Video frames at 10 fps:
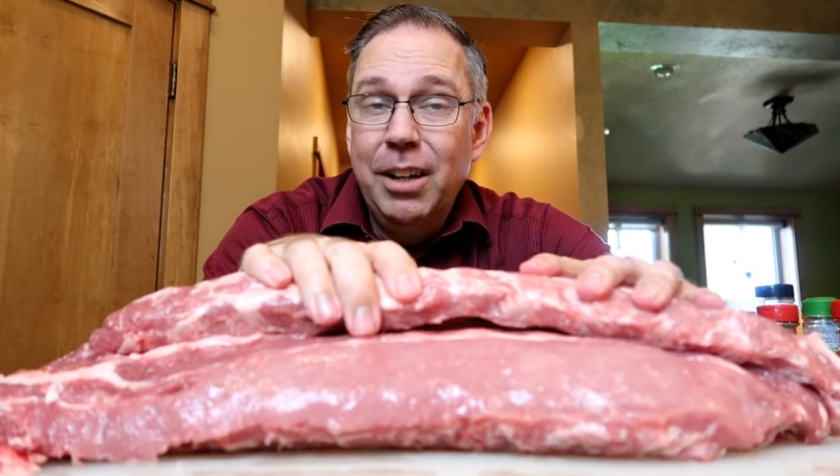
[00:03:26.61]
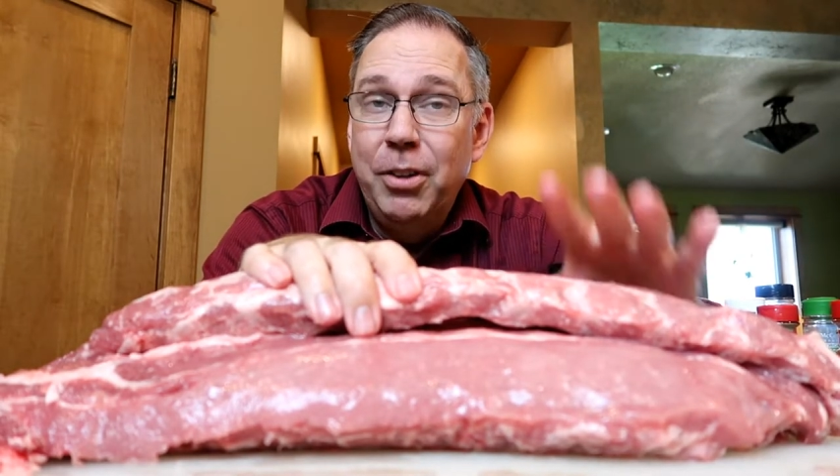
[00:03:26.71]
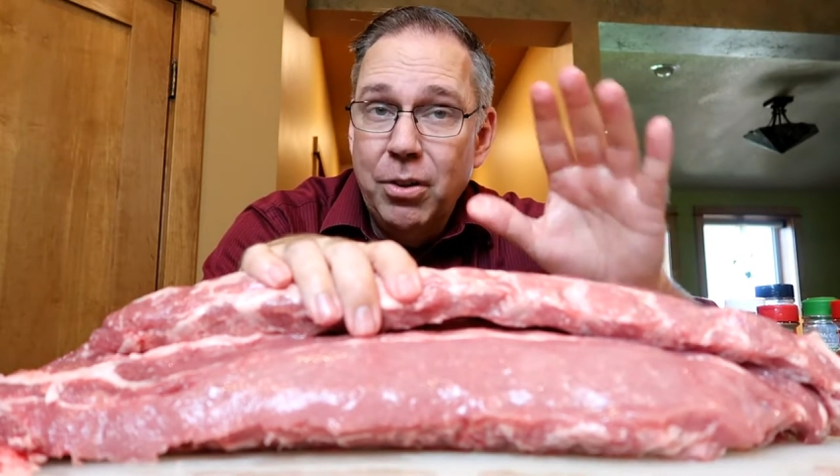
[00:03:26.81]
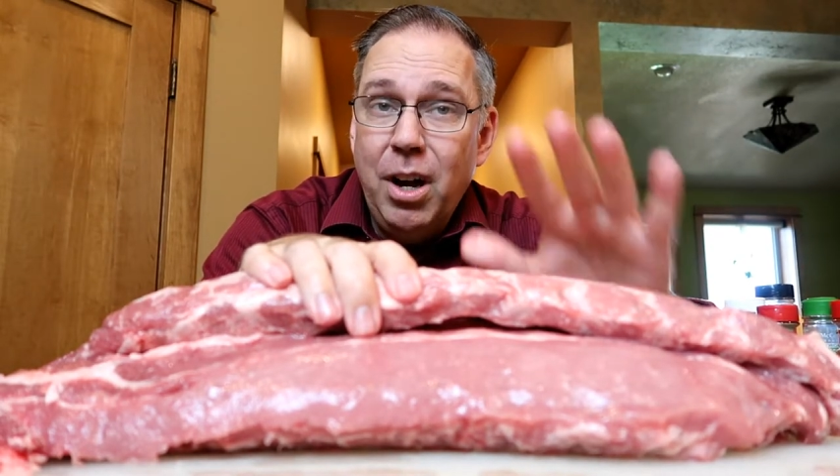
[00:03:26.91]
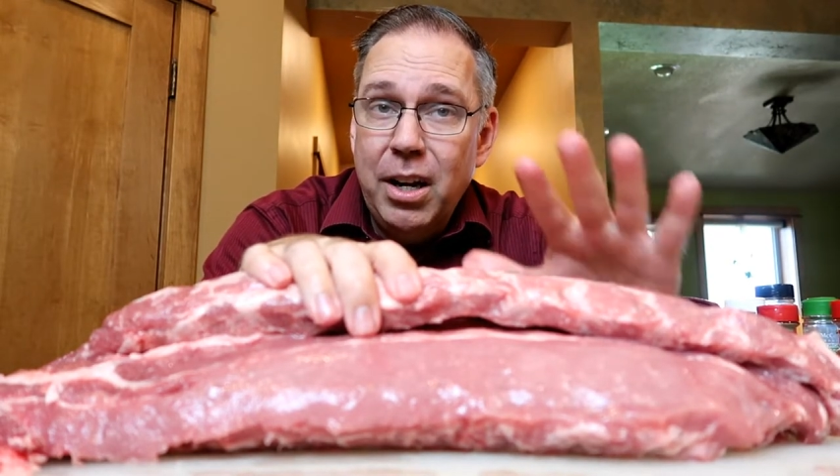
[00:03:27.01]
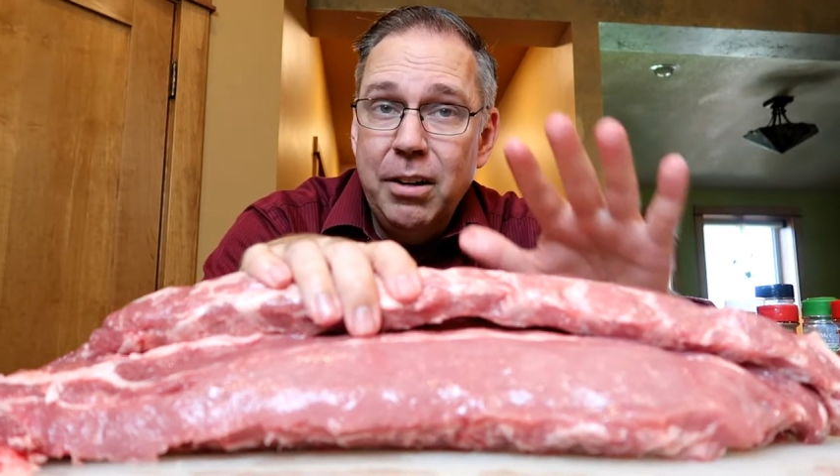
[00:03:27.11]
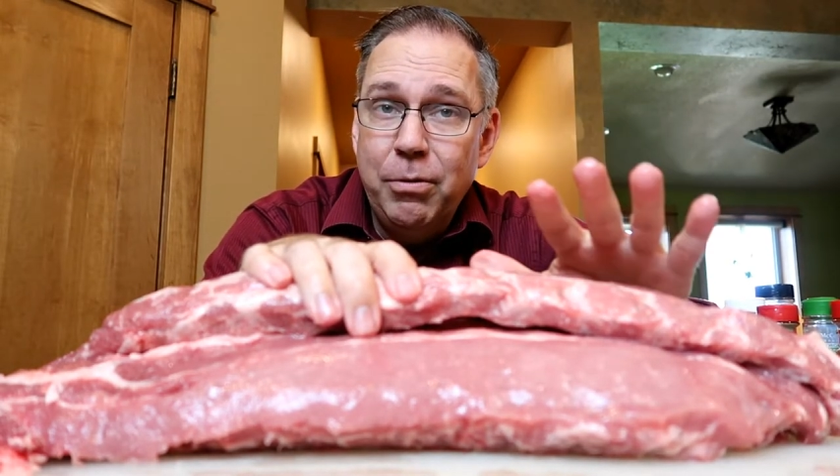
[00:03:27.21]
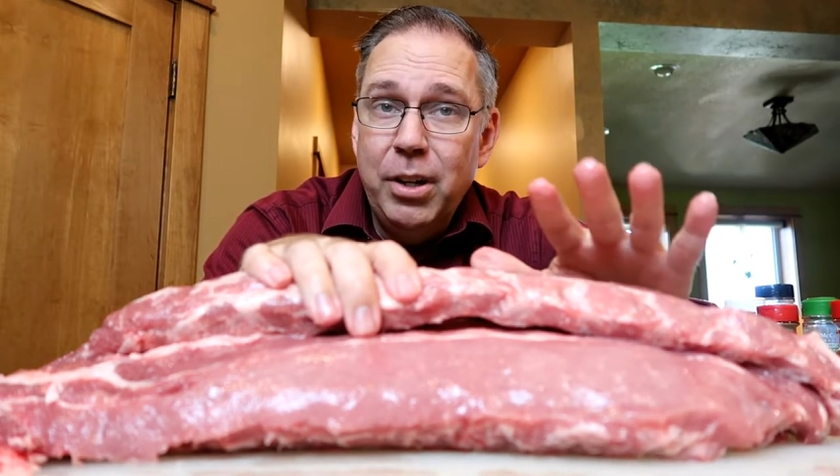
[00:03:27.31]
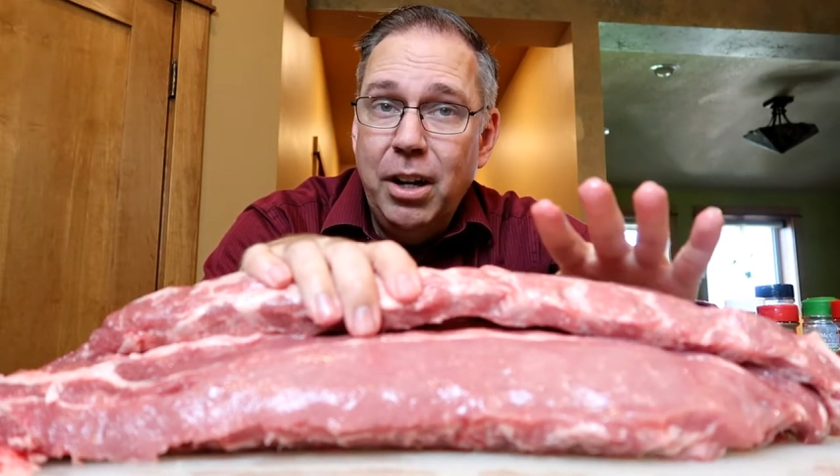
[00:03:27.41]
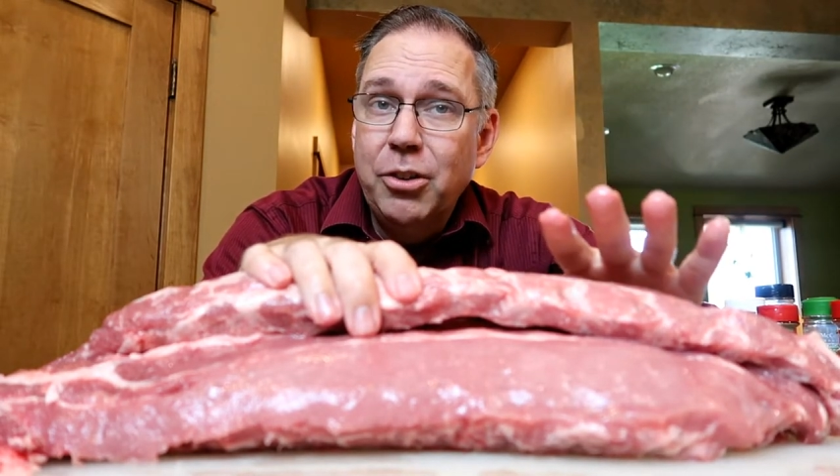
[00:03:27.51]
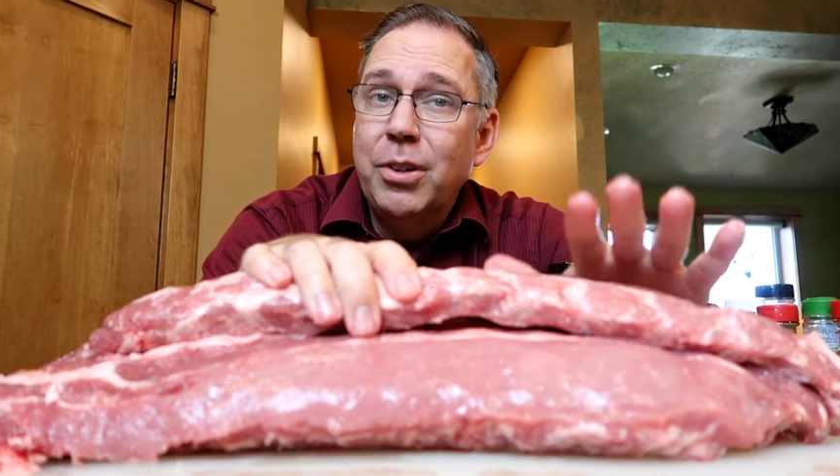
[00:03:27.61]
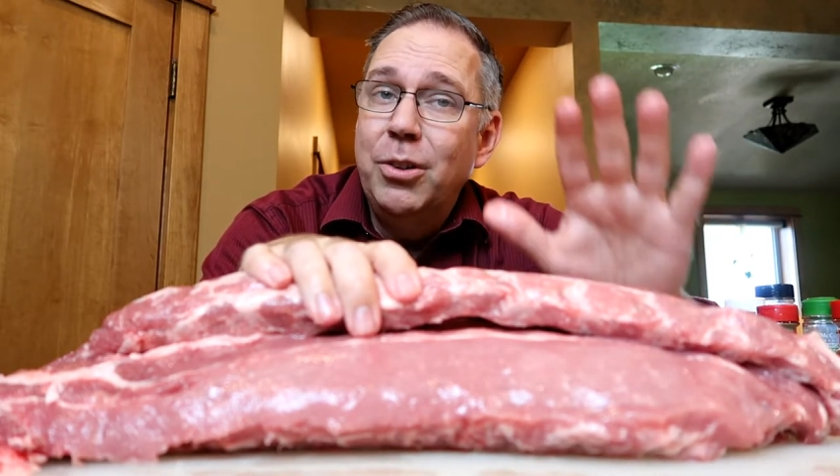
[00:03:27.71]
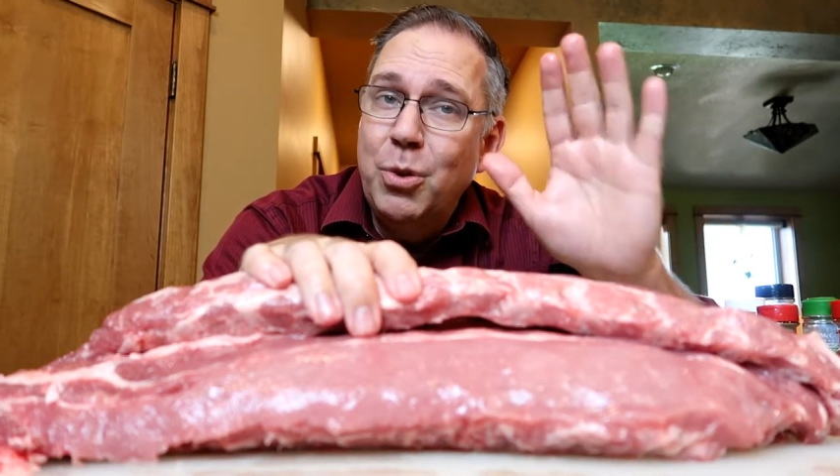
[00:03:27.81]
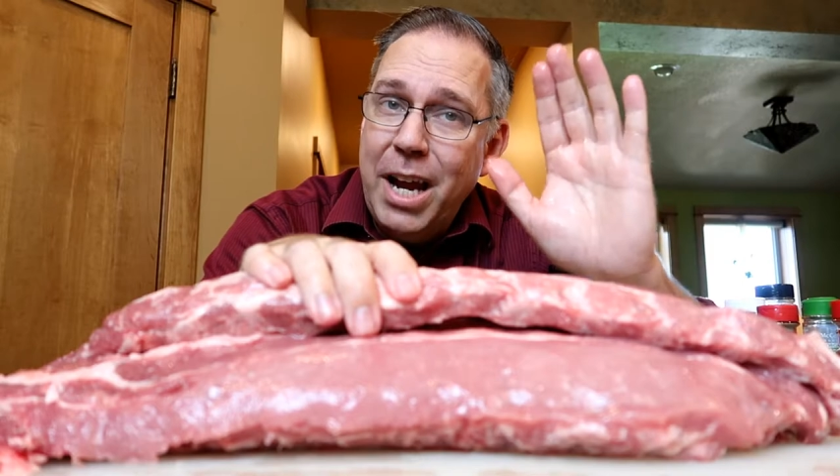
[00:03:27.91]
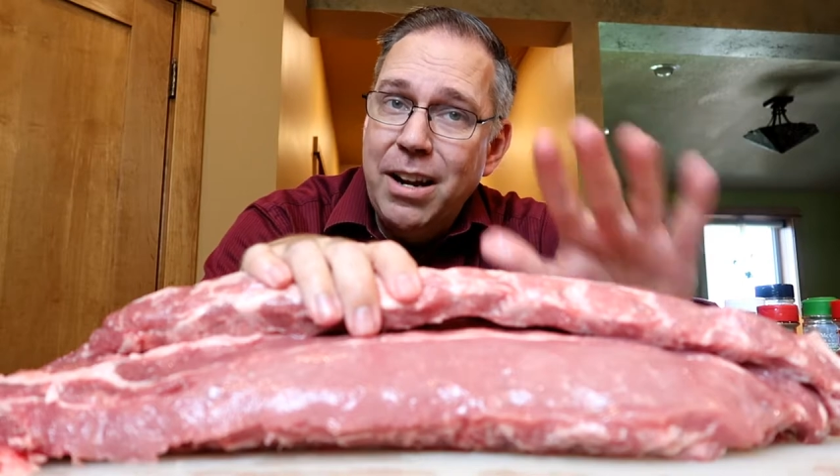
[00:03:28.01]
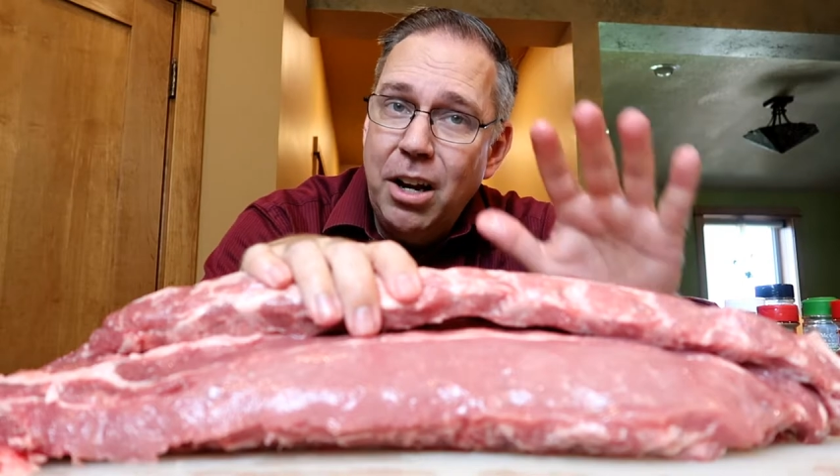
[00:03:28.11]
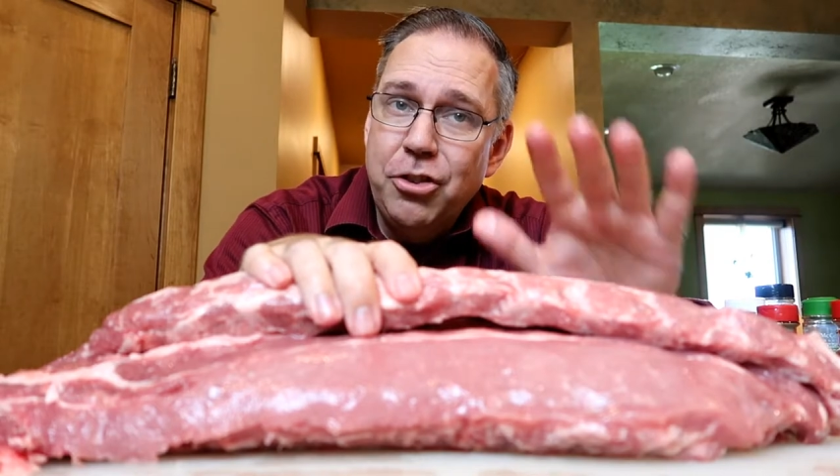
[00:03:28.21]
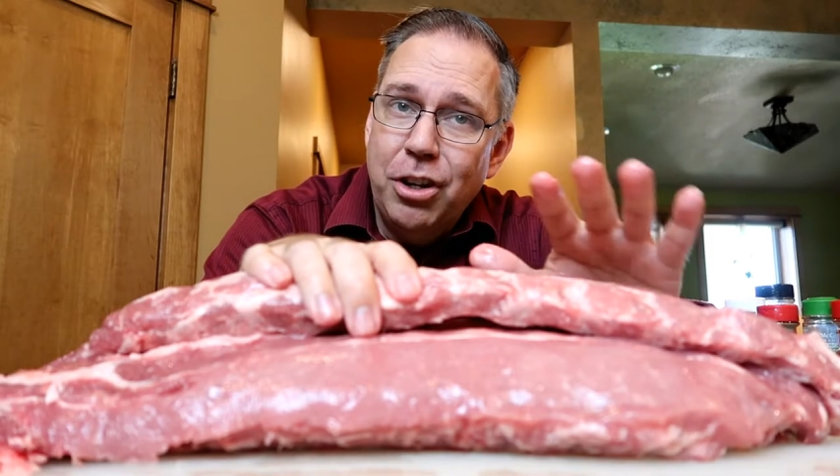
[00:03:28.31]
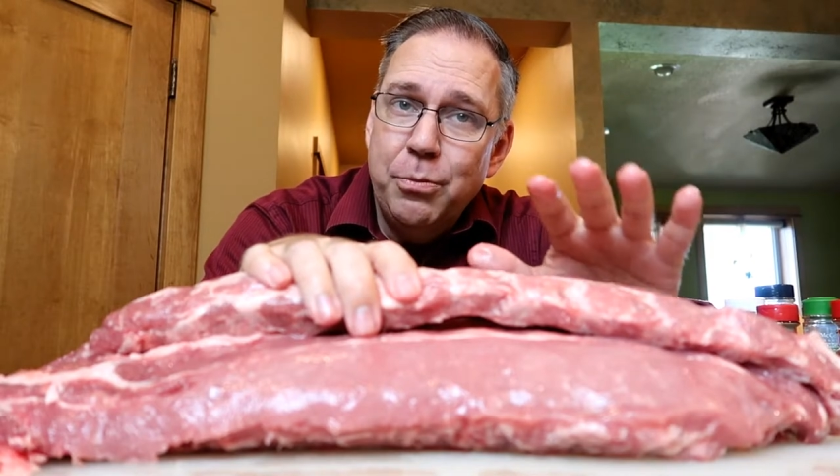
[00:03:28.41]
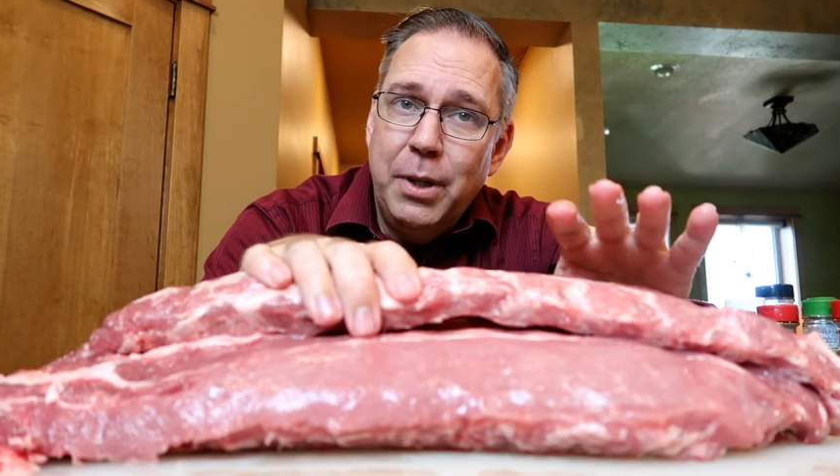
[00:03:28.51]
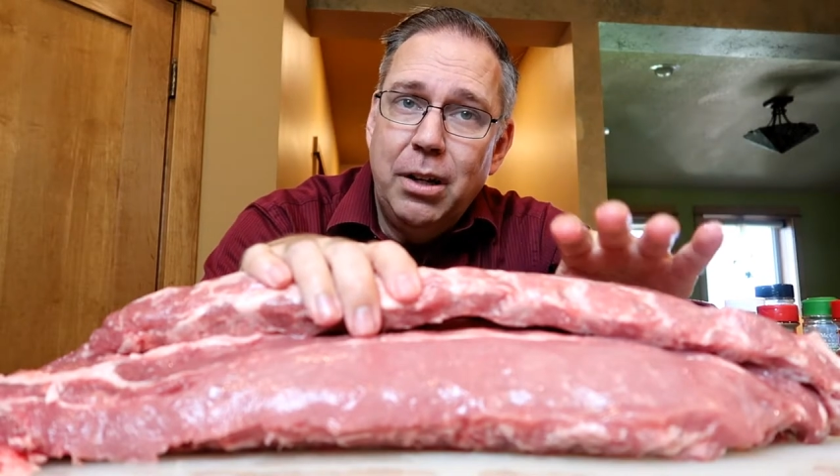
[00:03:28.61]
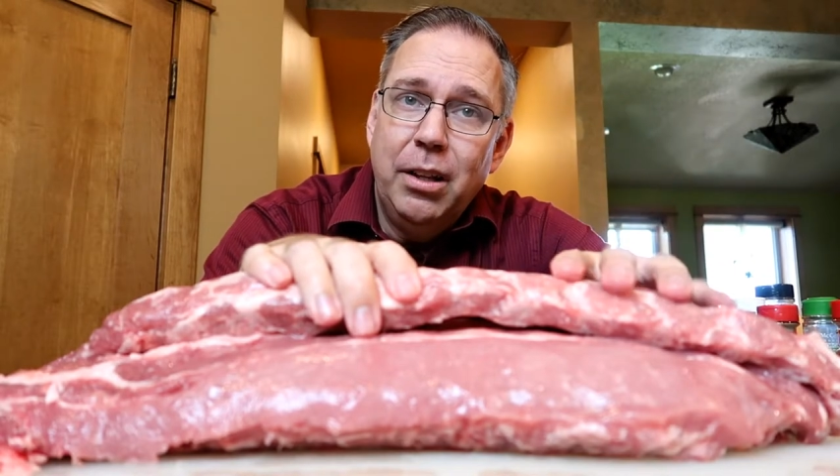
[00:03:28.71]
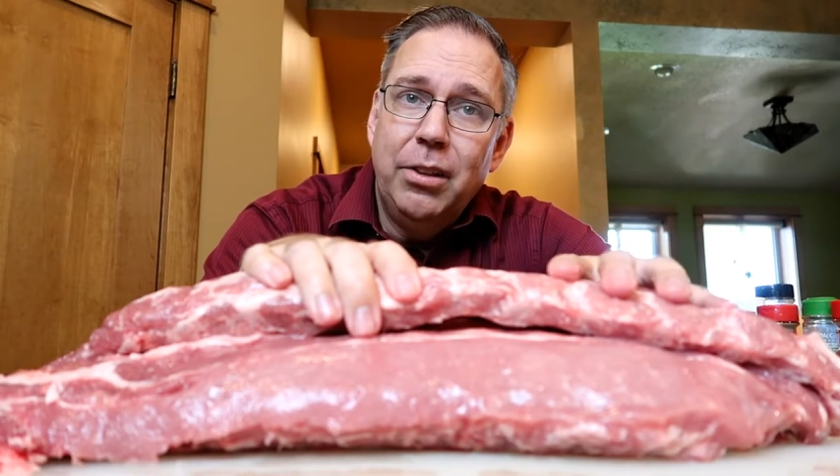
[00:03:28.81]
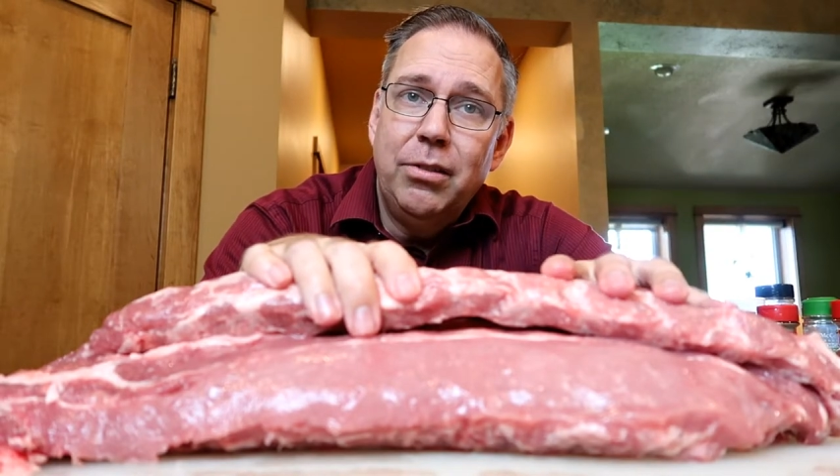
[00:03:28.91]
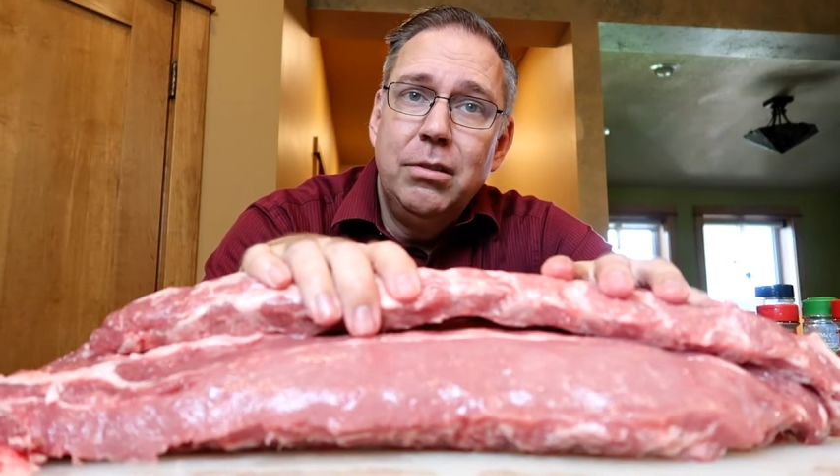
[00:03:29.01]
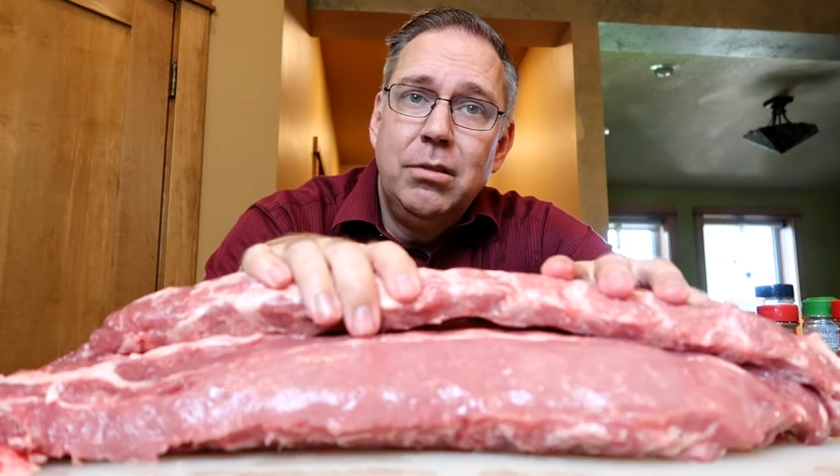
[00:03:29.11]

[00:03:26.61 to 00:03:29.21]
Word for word: If you're not in a free country, you cannot judge me on this.